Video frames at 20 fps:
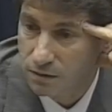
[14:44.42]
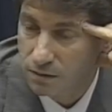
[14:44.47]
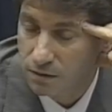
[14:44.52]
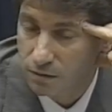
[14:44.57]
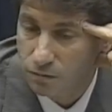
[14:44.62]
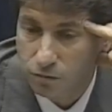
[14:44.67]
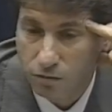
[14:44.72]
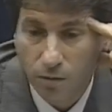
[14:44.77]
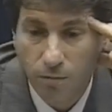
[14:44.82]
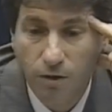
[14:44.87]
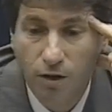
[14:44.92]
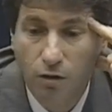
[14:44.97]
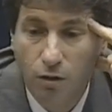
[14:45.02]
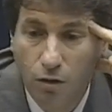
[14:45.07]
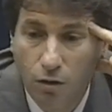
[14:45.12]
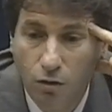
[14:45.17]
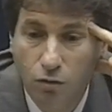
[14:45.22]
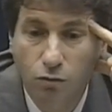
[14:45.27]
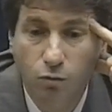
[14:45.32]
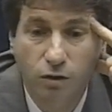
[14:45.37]
From their
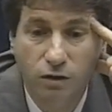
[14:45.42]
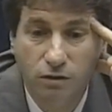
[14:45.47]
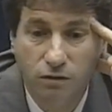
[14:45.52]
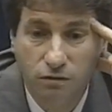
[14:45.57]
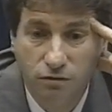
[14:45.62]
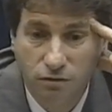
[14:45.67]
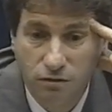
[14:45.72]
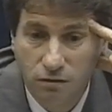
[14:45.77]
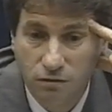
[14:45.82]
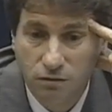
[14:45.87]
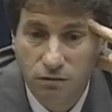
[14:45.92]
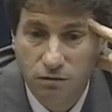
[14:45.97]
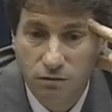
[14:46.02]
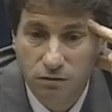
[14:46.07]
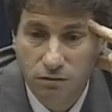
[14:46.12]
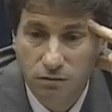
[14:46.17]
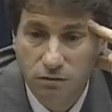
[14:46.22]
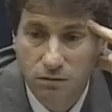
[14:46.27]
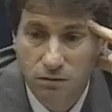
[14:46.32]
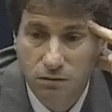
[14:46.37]
own witnesses,
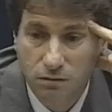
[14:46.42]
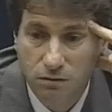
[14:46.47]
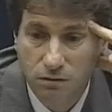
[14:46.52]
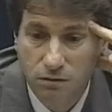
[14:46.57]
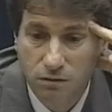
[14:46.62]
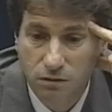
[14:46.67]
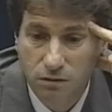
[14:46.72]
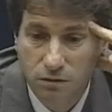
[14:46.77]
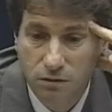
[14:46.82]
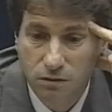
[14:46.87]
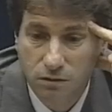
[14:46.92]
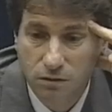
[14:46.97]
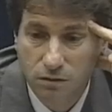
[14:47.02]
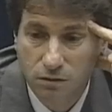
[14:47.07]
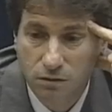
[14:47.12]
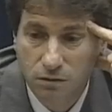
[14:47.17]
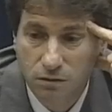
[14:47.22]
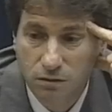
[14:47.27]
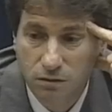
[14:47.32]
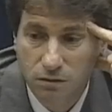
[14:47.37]

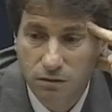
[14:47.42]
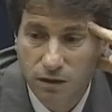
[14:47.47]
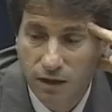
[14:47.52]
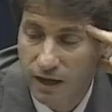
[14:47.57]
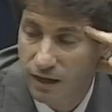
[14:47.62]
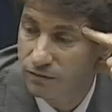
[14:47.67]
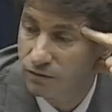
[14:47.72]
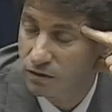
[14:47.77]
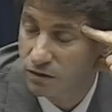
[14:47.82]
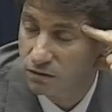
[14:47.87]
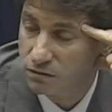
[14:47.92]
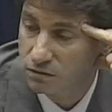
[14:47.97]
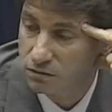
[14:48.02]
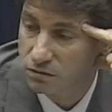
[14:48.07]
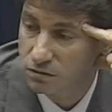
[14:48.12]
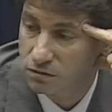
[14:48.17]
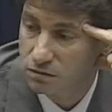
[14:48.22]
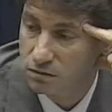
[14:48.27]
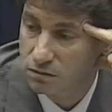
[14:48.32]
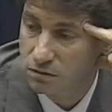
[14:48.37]

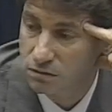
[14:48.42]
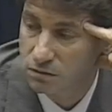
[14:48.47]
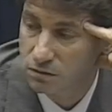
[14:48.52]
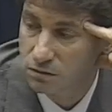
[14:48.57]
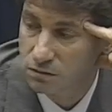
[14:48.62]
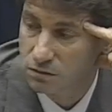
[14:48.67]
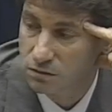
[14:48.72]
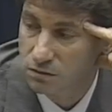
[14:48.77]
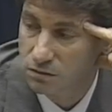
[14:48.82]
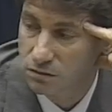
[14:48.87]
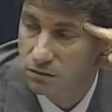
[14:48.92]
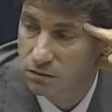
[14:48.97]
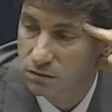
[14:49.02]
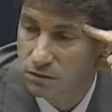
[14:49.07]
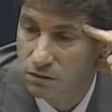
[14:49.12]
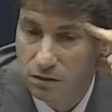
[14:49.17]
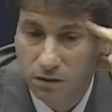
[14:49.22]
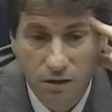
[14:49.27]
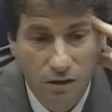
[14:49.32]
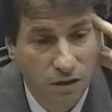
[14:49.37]
evidence
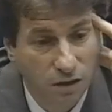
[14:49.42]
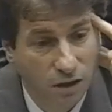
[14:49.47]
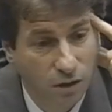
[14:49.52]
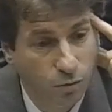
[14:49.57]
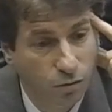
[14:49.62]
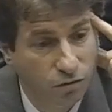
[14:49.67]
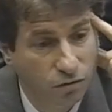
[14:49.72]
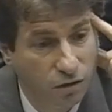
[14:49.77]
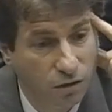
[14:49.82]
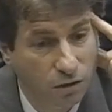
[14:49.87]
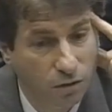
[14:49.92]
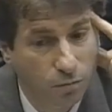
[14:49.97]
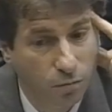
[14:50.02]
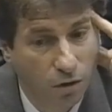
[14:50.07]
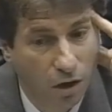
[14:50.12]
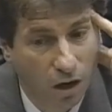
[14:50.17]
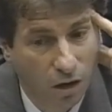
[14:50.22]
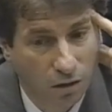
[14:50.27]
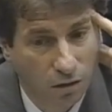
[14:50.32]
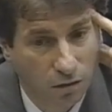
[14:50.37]
he was in the
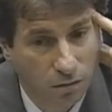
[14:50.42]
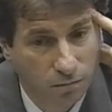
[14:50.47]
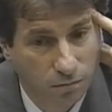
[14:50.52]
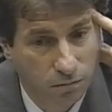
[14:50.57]
Bronco.